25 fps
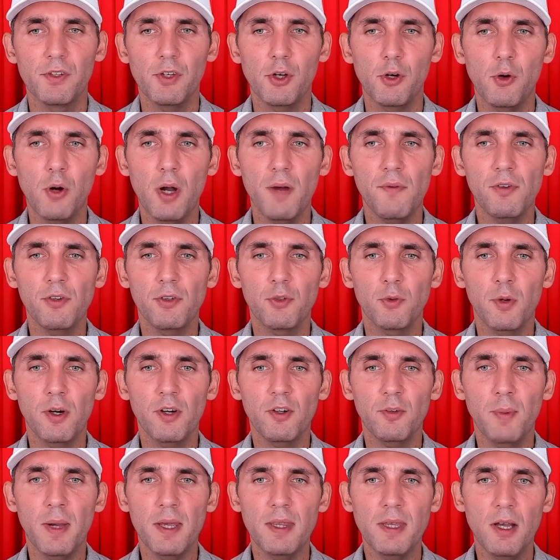So whoever
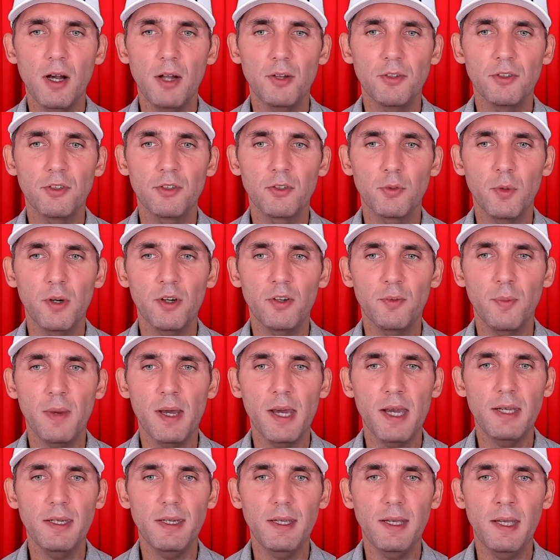swears by the altar swears
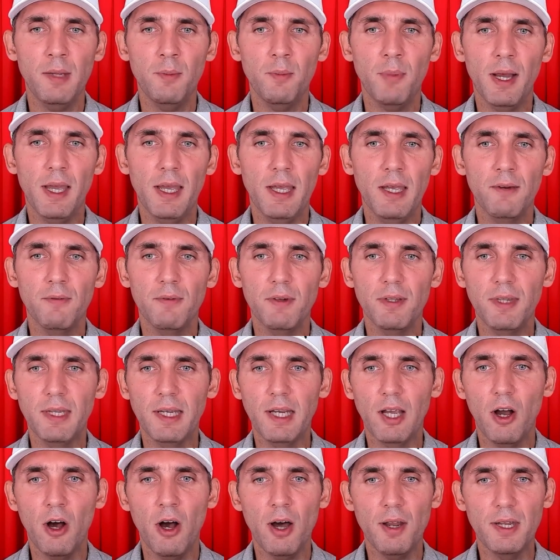by it and by
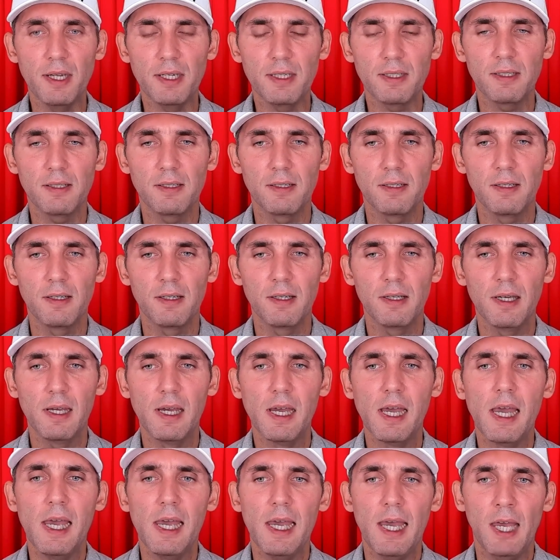everything on it.
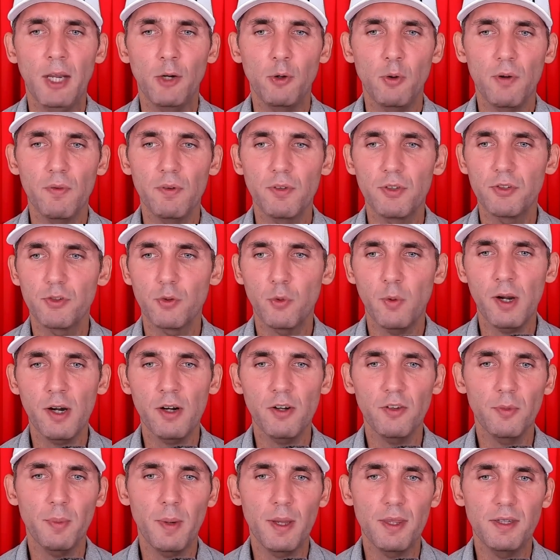And whoever
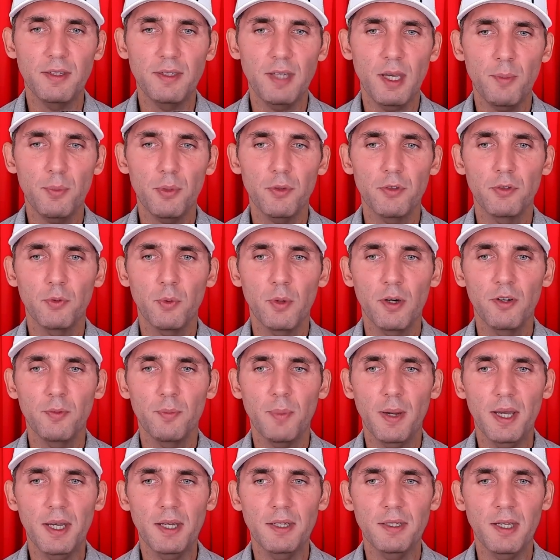swears by the temple
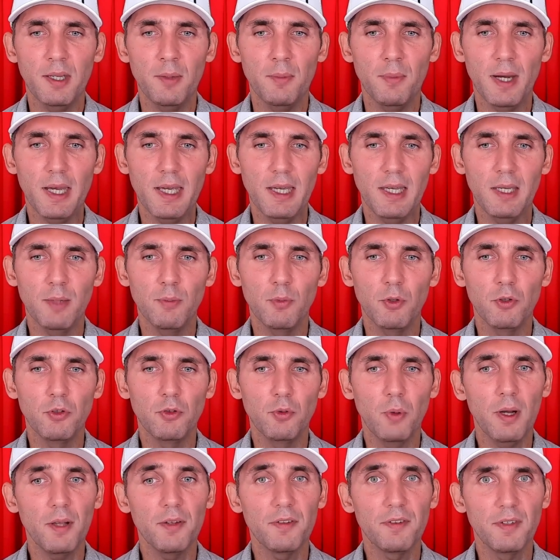swears by it and by him who
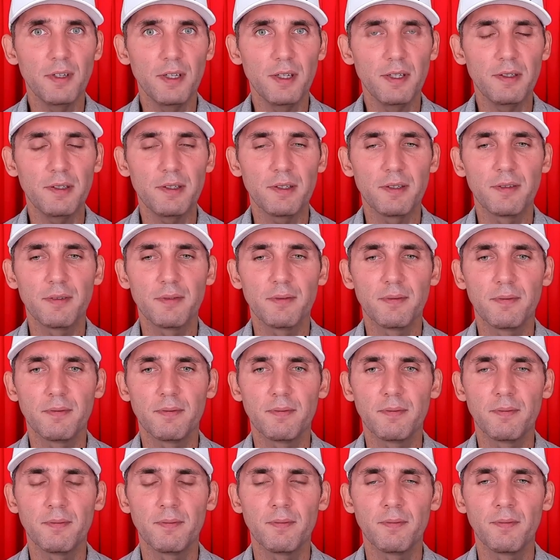dwells in it.
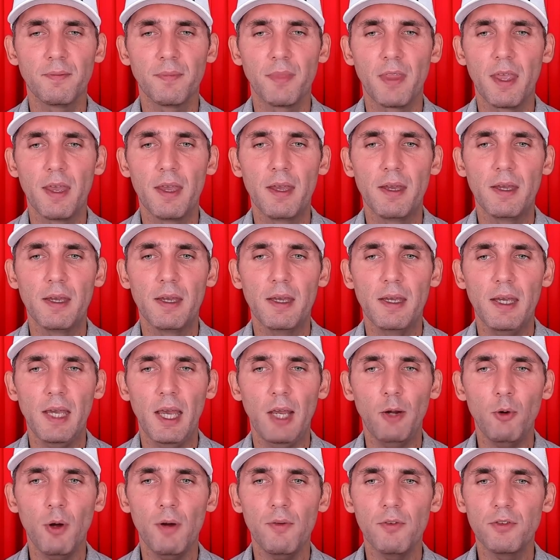
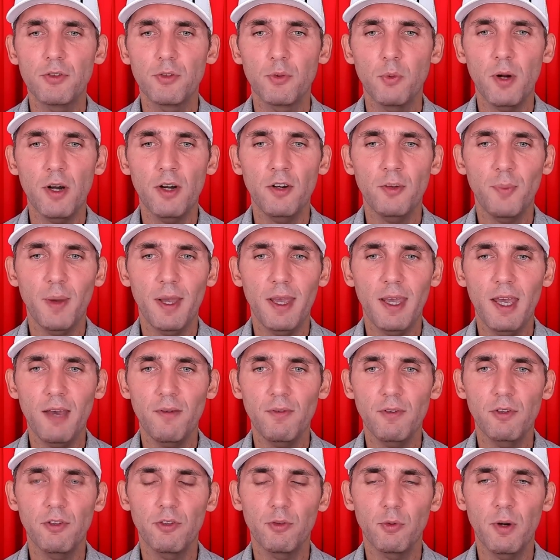And whoever swears by
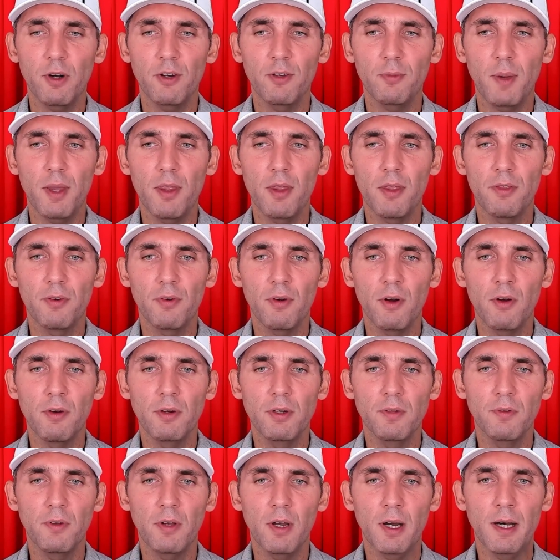heaven swears by the
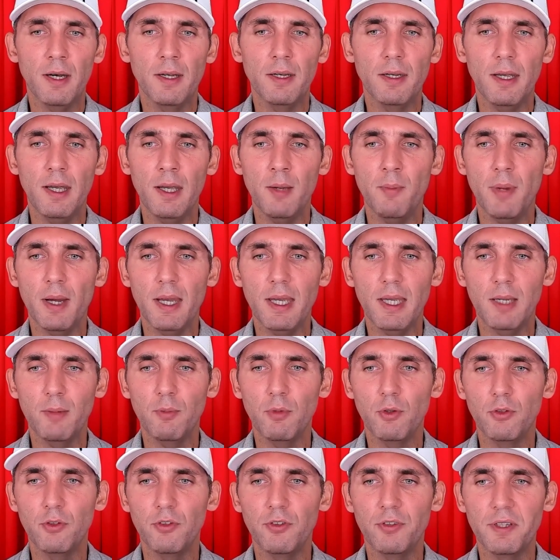throne of God and by
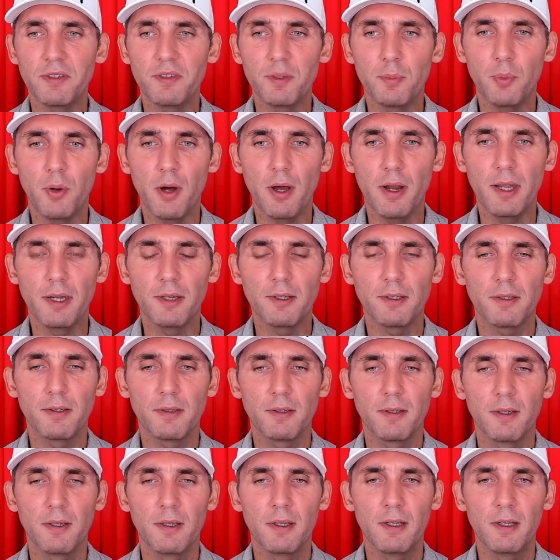him who sits upon it.